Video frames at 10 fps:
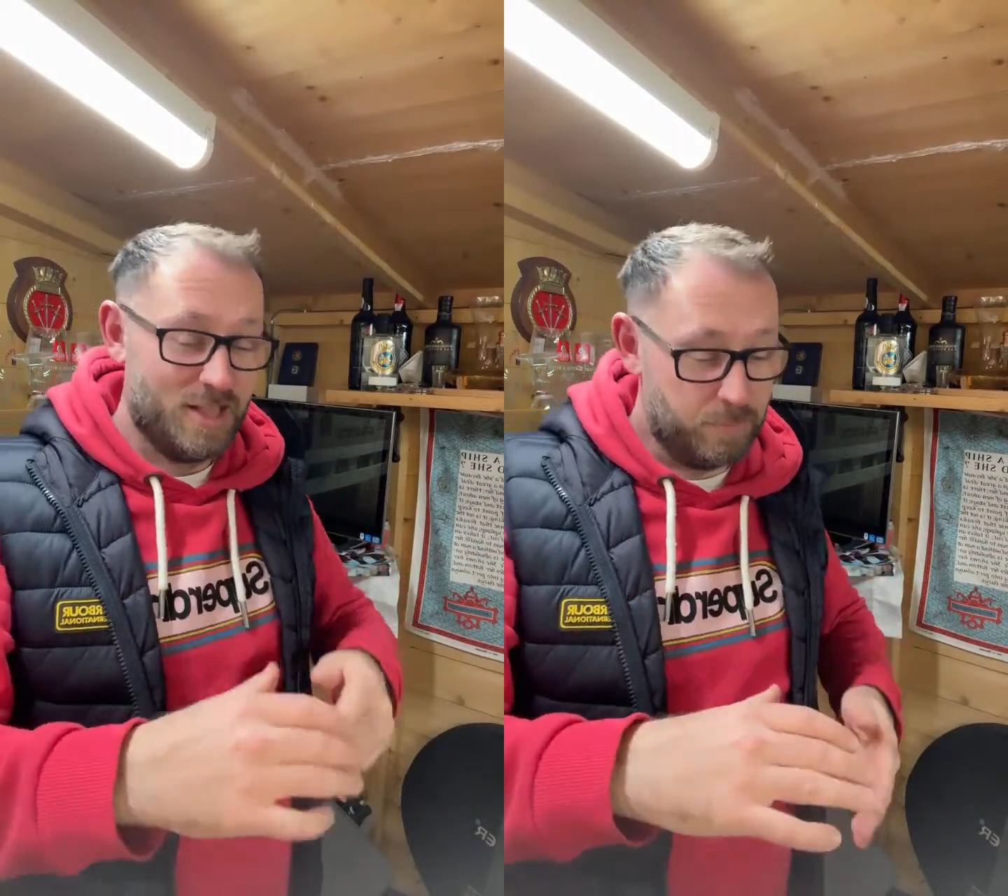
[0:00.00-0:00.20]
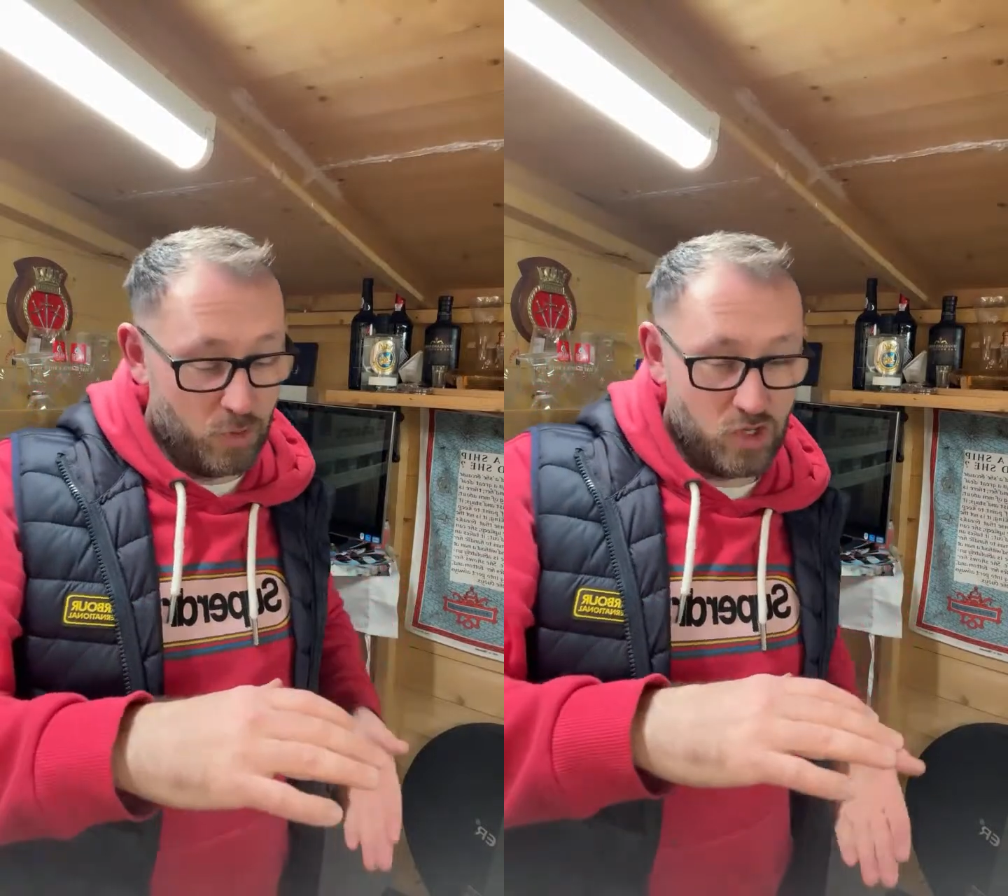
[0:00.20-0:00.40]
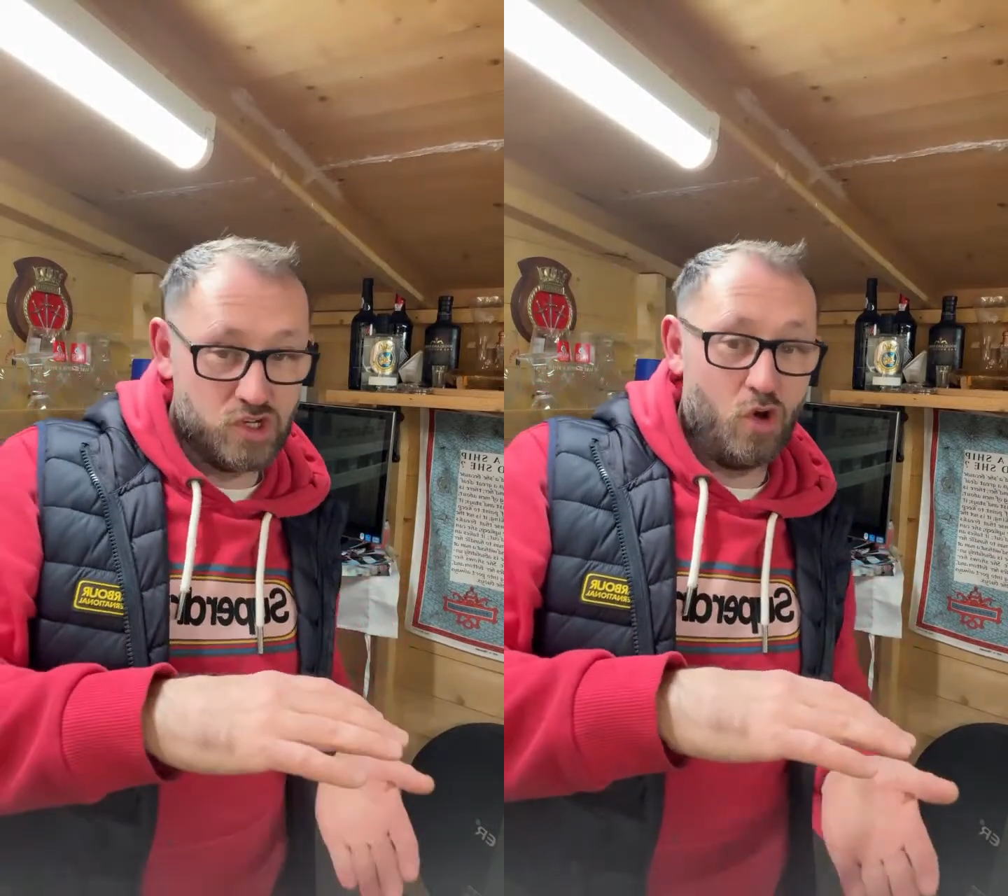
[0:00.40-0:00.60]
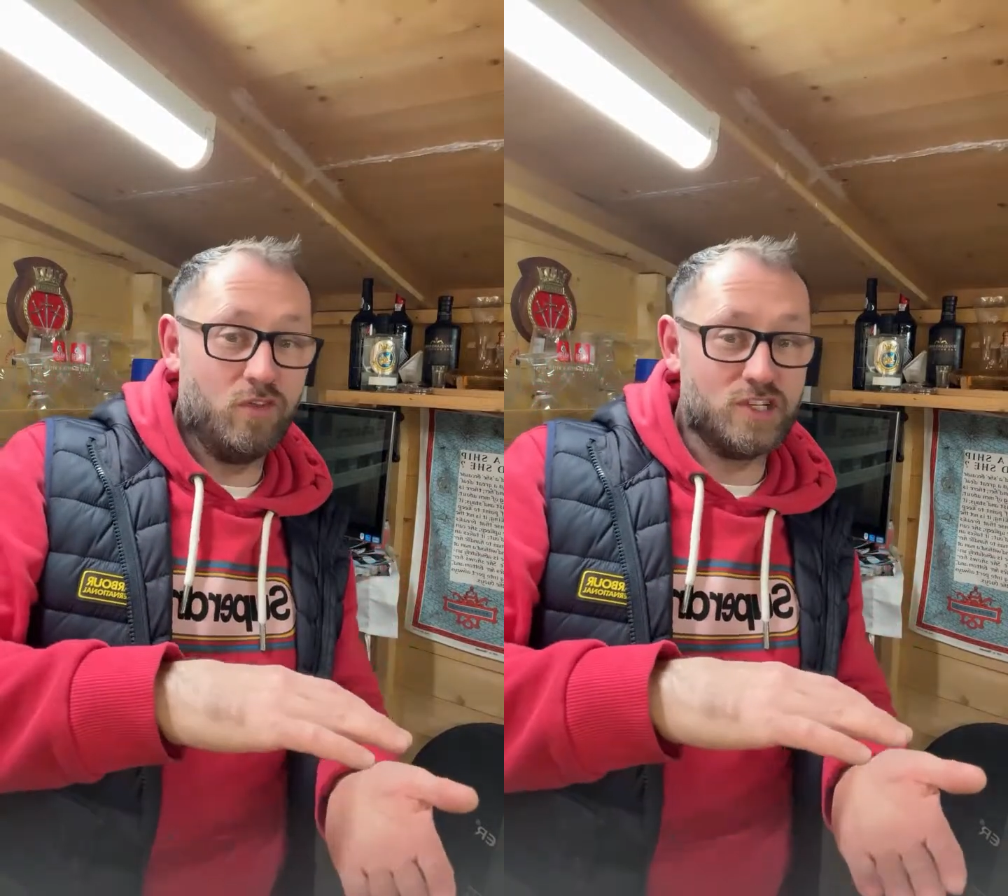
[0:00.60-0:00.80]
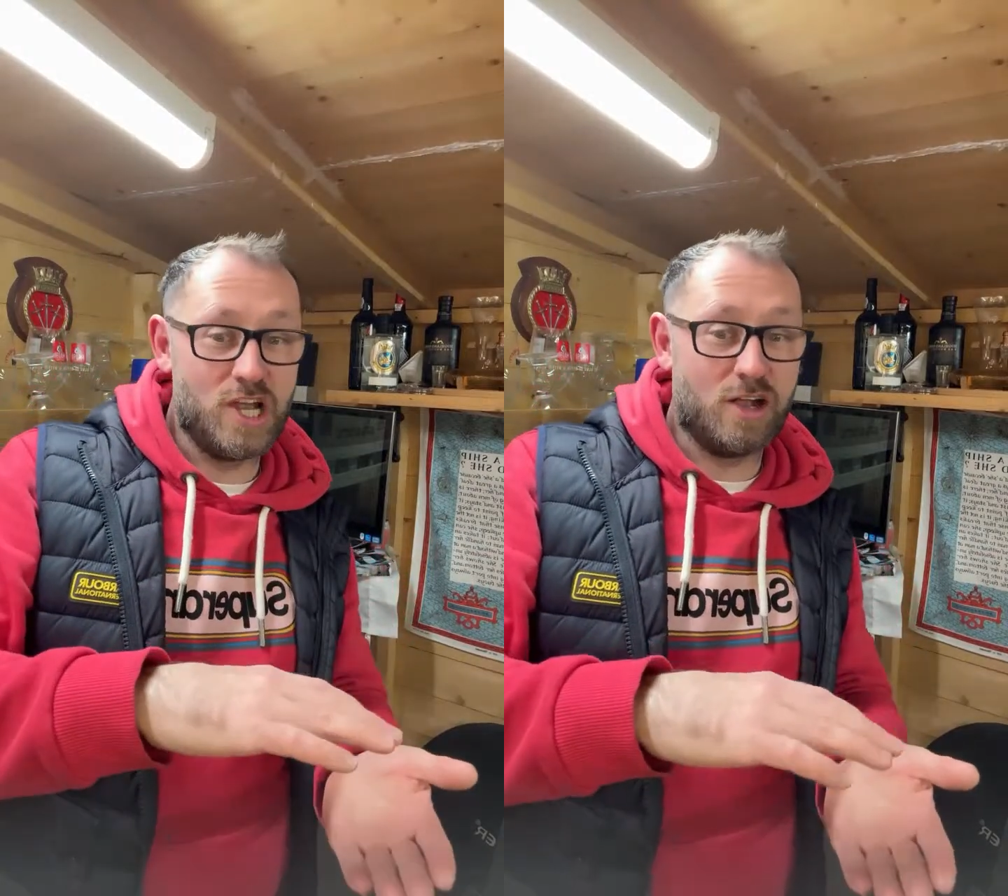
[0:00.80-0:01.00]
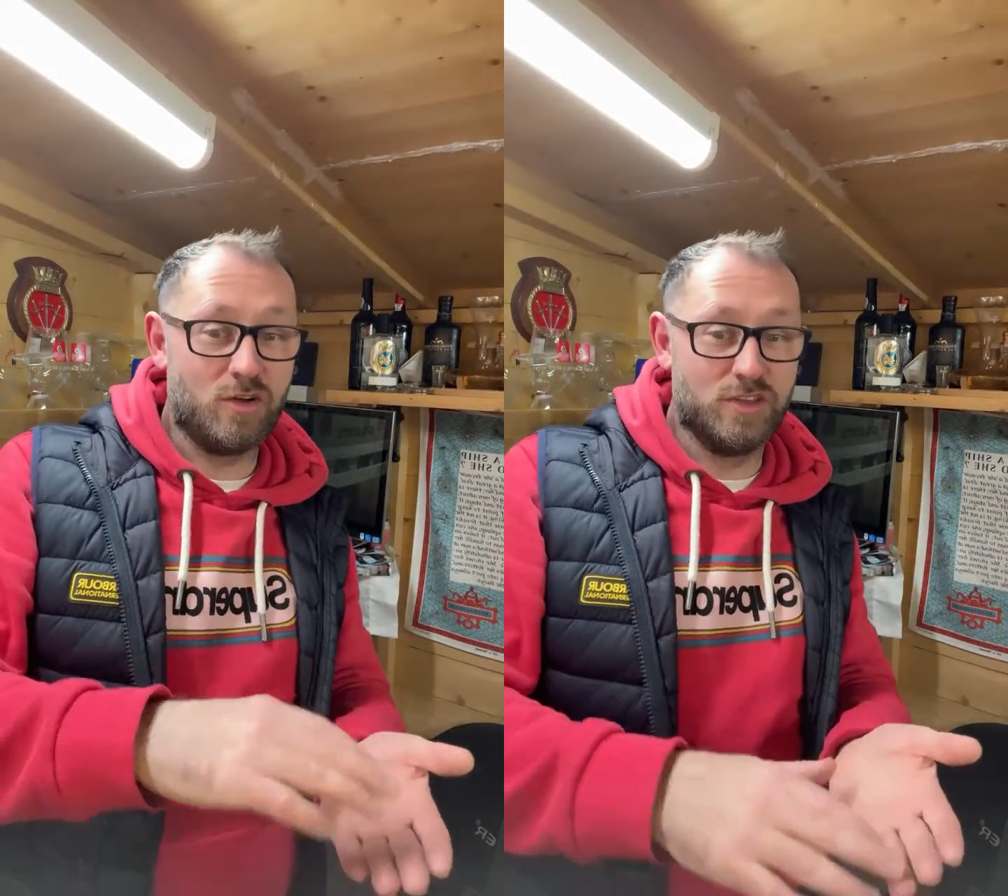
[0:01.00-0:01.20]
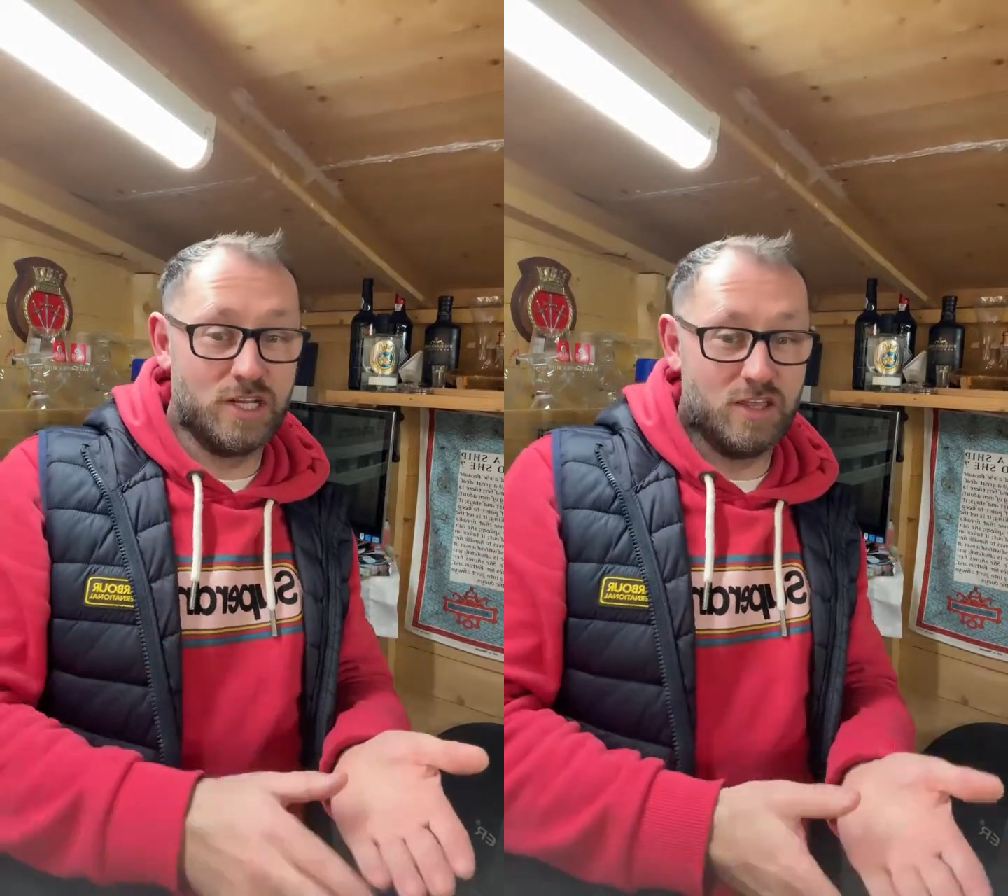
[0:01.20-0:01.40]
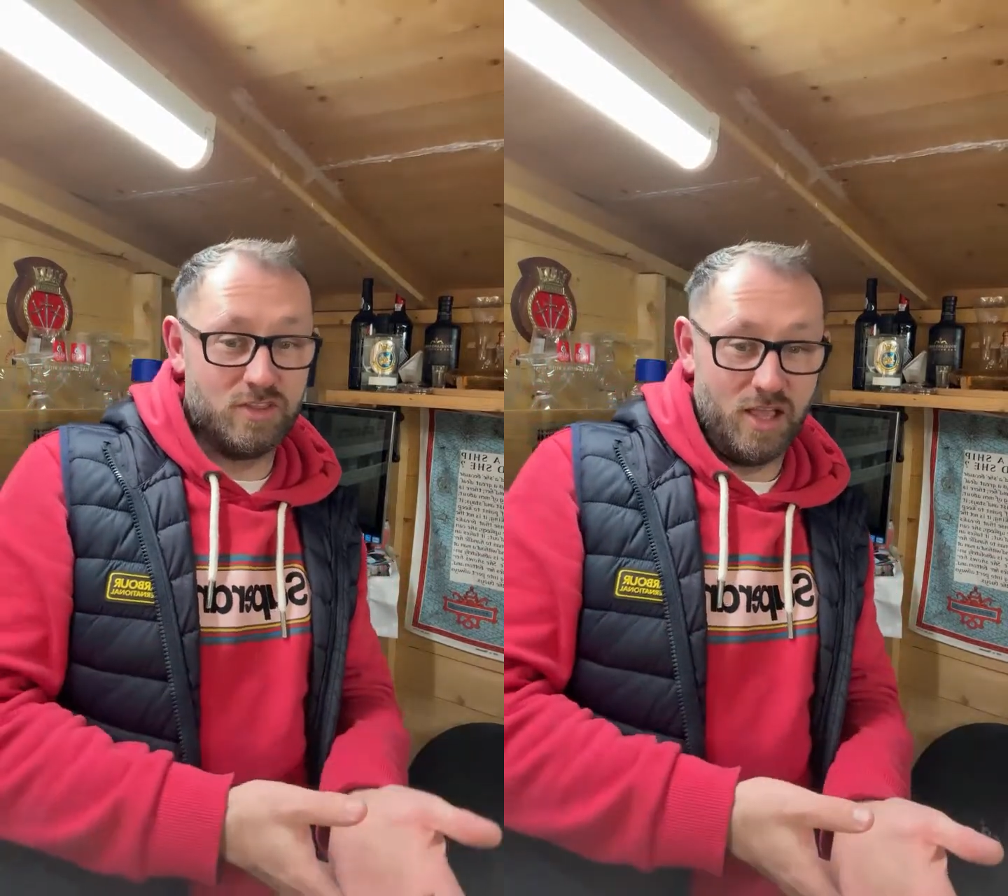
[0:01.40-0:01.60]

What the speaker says: Put your other jack underneath